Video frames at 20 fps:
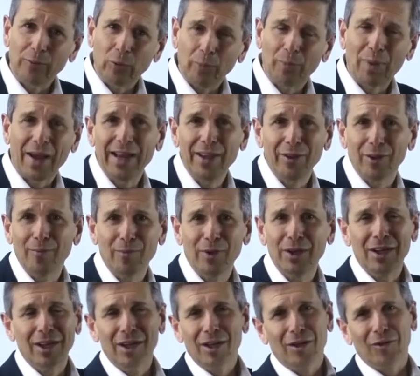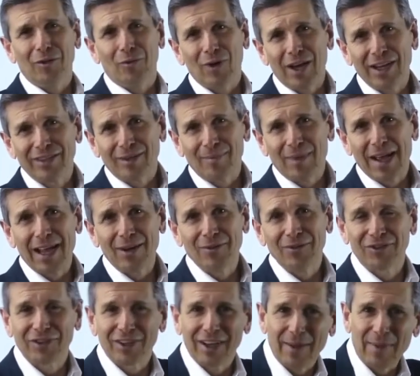will pay them the right
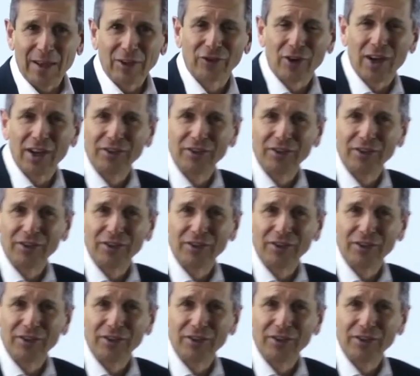amount, and they try